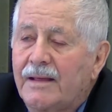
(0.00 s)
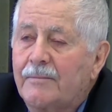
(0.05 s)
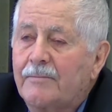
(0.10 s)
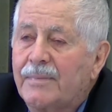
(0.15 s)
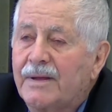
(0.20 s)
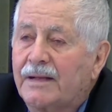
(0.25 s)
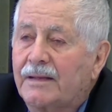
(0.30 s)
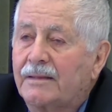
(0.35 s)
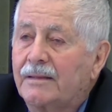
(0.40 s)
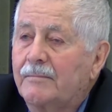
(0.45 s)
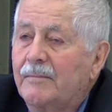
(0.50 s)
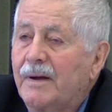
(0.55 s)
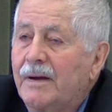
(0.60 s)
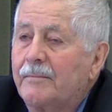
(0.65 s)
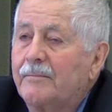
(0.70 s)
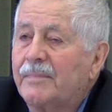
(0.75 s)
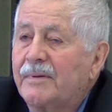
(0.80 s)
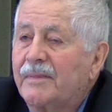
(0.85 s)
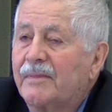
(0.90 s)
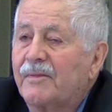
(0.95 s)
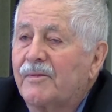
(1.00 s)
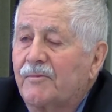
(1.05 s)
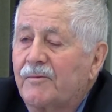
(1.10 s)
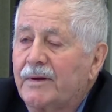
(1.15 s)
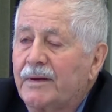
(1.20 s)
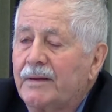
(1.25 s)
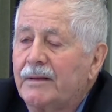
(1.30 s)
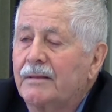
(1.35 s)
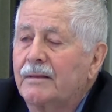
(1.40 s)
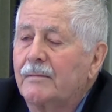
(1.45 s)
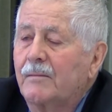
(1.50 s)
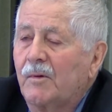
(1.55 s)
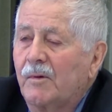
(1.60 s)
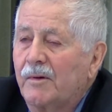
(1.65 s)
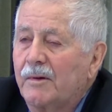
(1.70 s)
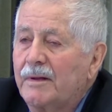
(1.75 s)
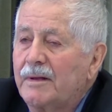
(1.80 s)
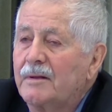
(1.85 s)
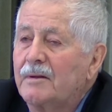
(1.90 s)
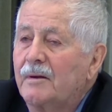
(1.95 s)
They picked them up at 3 in the
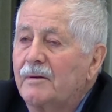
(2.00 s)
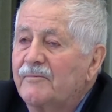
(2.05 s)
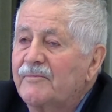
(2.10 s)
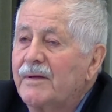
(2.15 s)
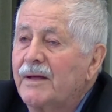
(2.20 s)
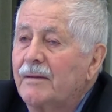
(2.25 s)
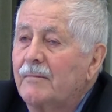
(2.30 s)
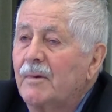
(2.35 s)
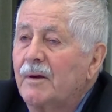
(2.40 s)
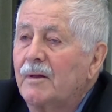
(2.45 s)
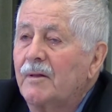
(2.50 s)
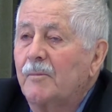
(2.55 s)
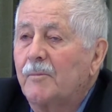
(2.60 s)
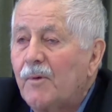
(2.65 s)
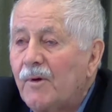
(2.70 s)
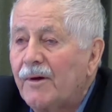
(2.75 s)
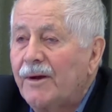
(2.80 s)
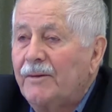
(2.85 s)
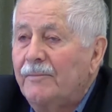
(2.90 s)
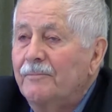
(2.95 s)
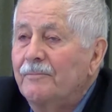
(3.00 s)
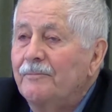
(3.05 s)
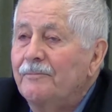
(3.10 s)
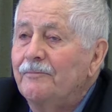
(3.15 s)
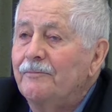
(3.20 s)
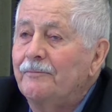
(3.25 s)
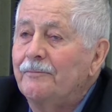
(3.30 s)
morning off 10 Mile Point.